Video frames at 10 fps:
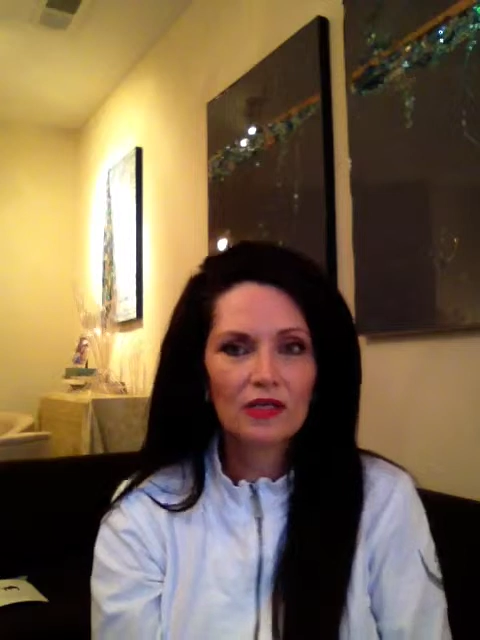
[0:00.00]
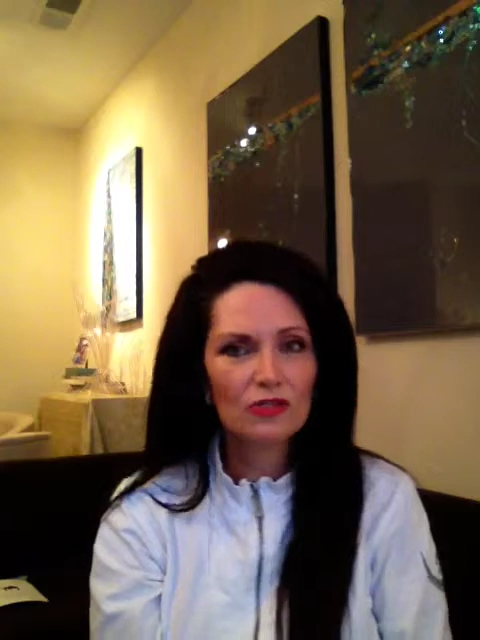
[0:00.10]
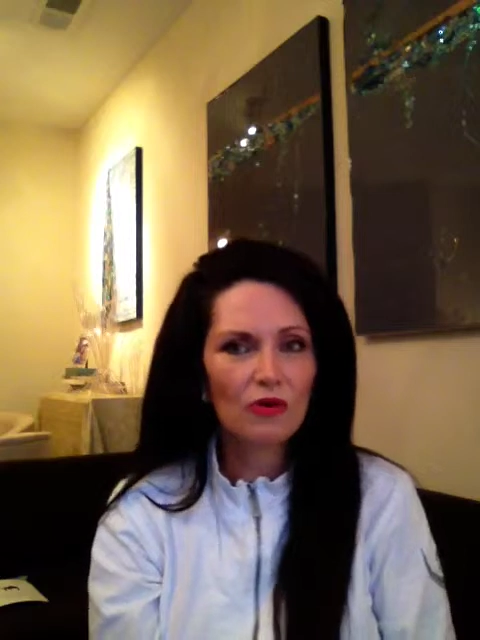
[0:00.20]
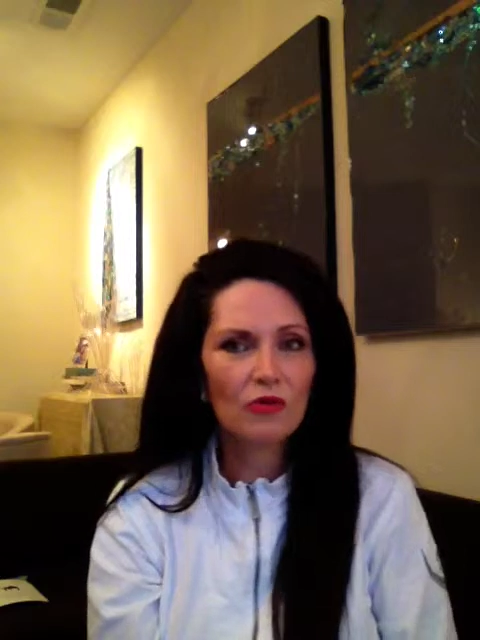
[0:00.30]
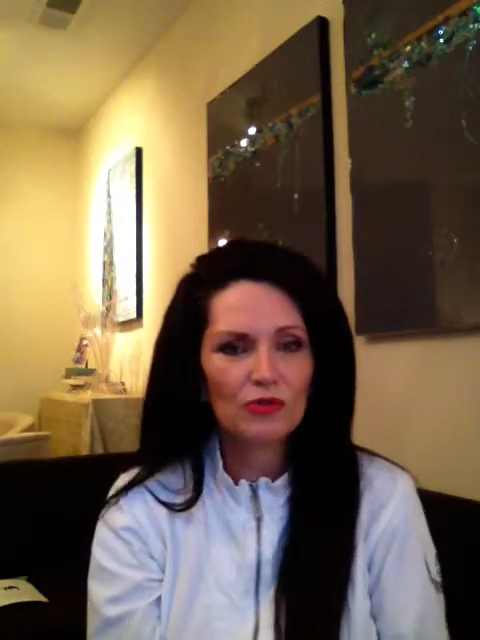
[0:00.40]

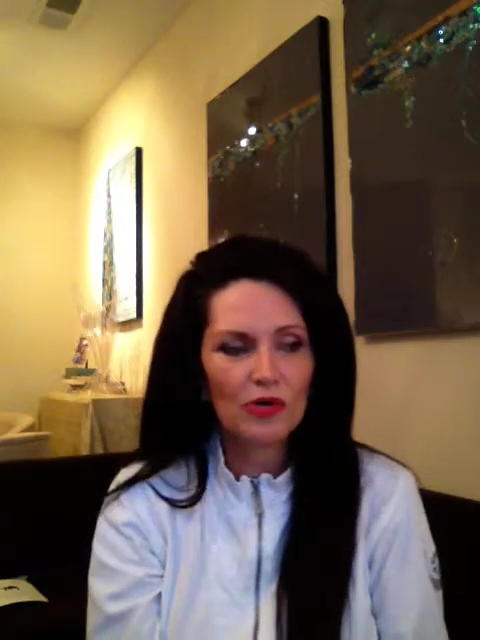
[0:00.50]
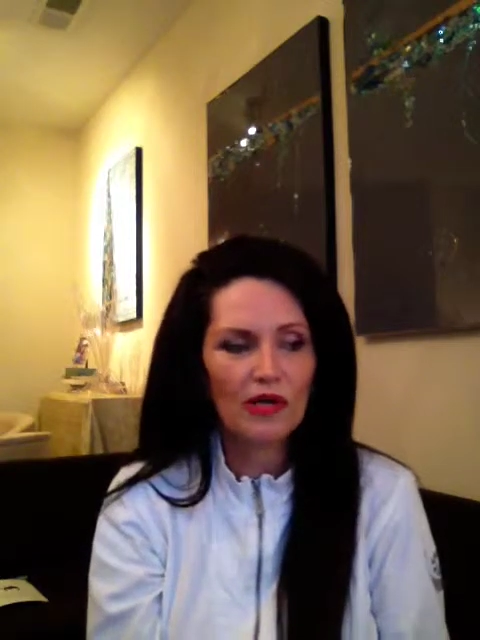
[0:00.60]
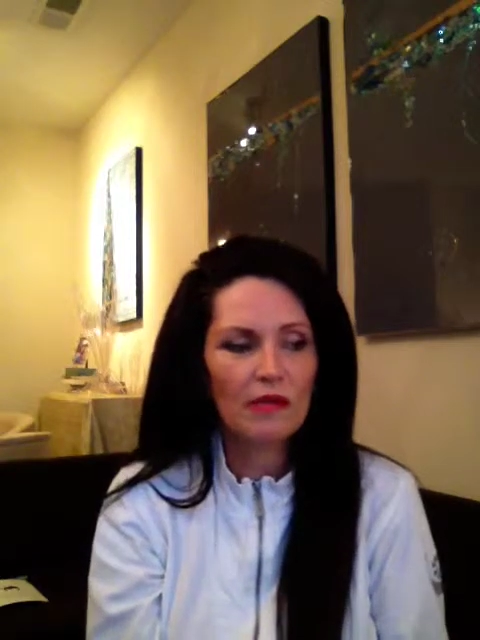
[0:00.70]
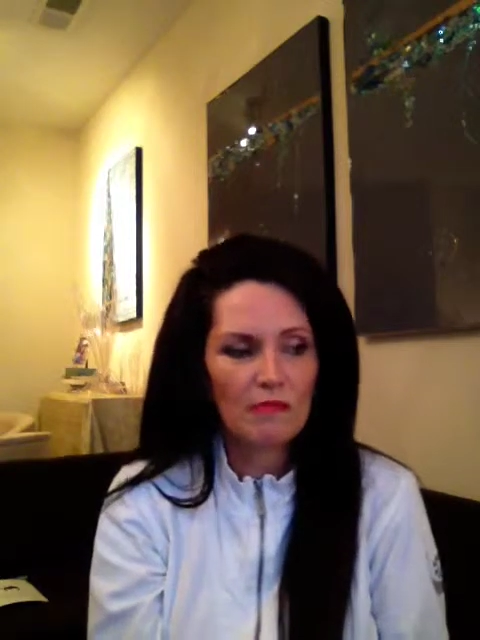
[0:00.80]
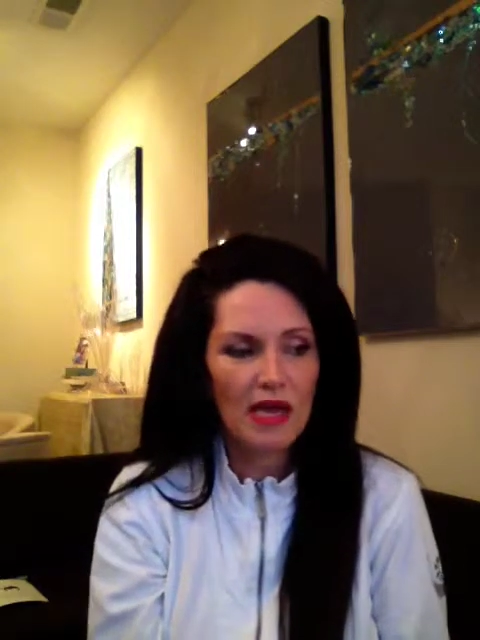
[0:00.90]
control, try to
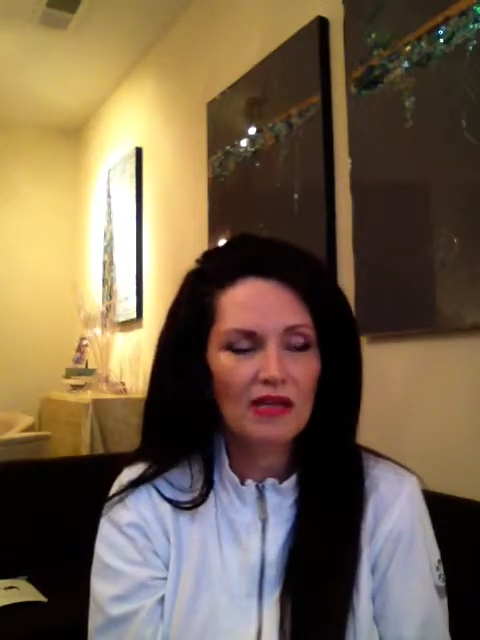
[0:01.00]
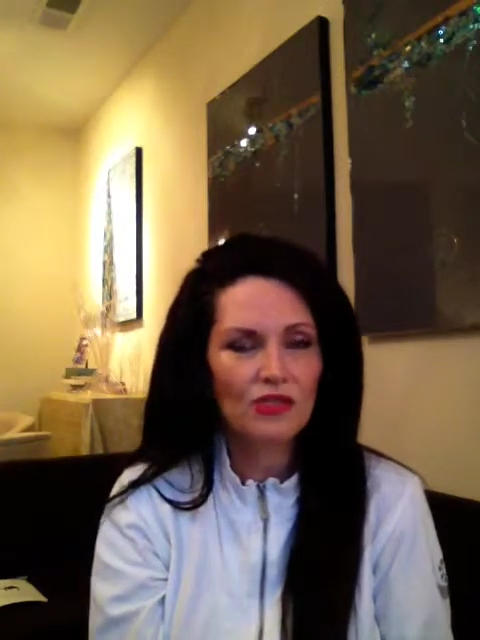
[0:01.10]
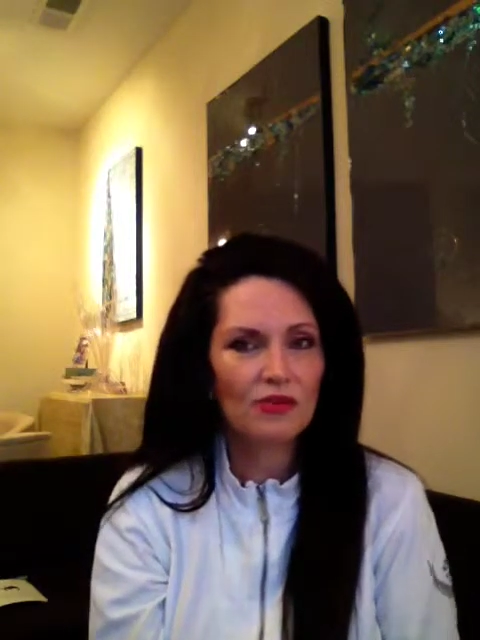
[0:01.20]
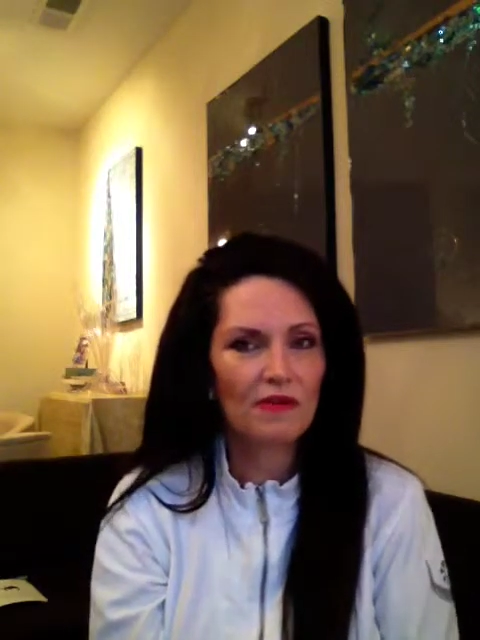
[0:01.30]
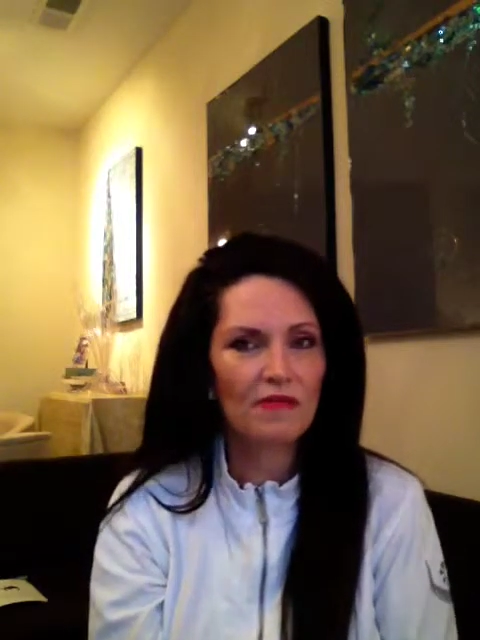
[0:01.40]
get
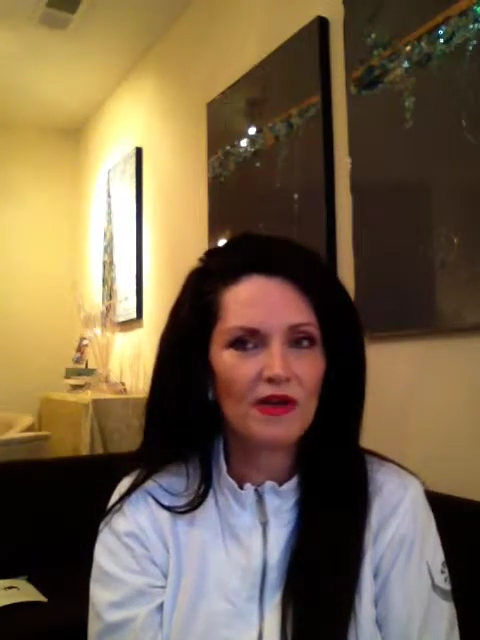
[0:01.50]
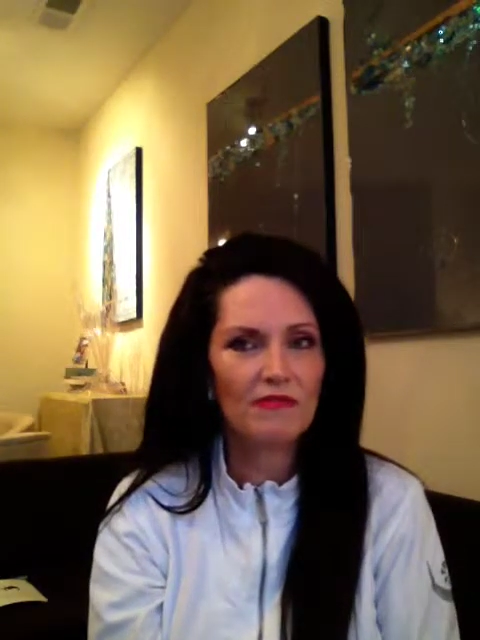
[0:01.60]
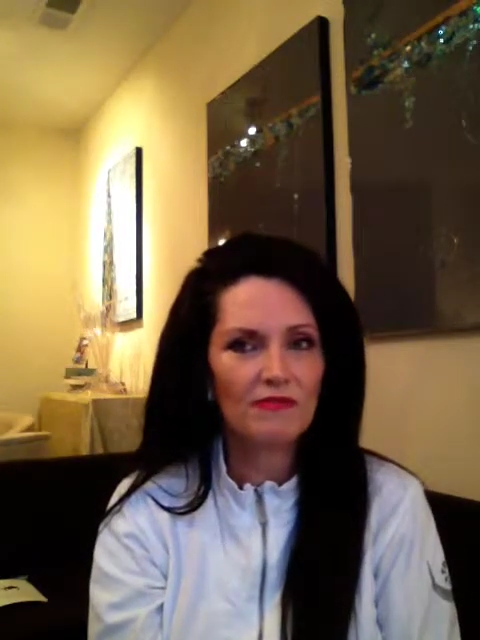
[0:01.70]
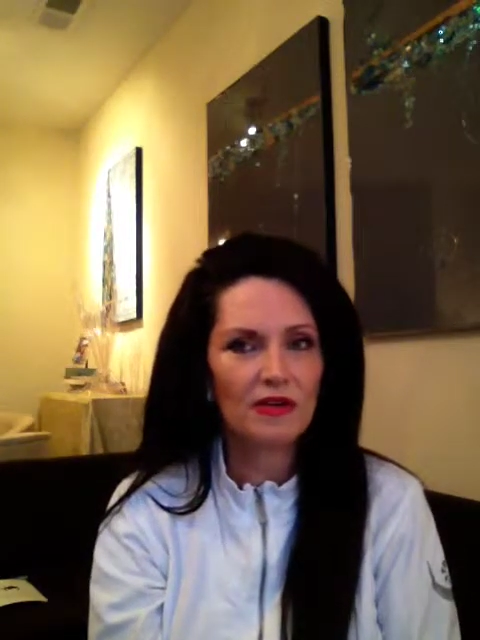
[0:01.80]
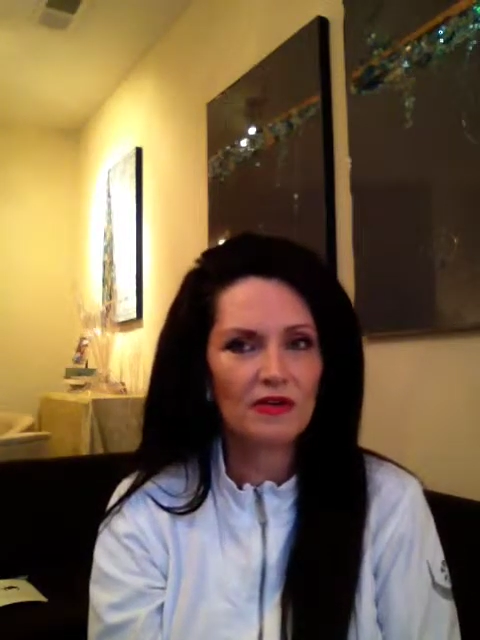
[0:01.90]
mastery of that
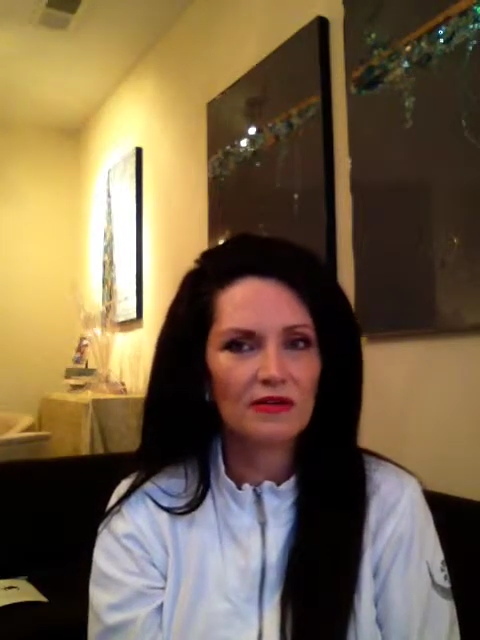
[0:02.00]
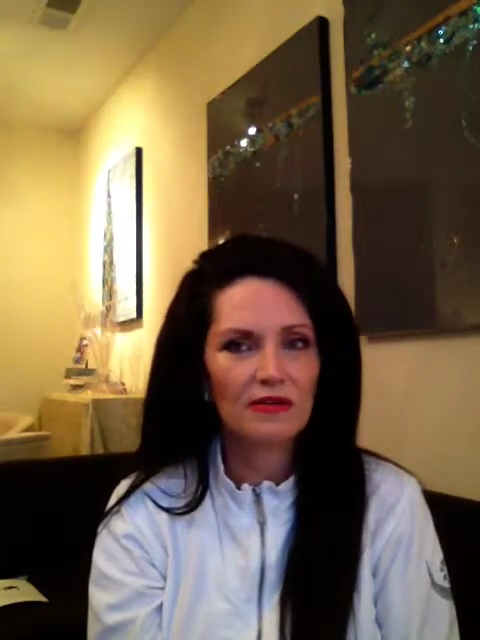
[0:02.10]
fear.